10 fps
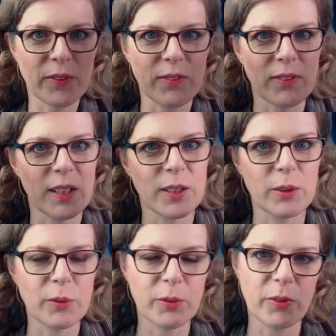
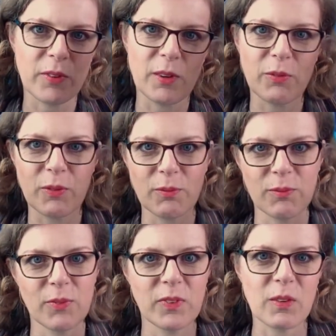circles of
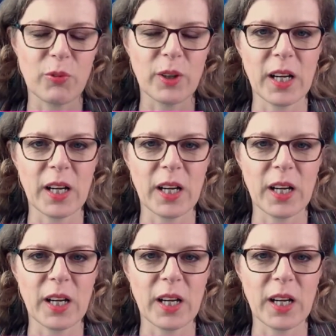different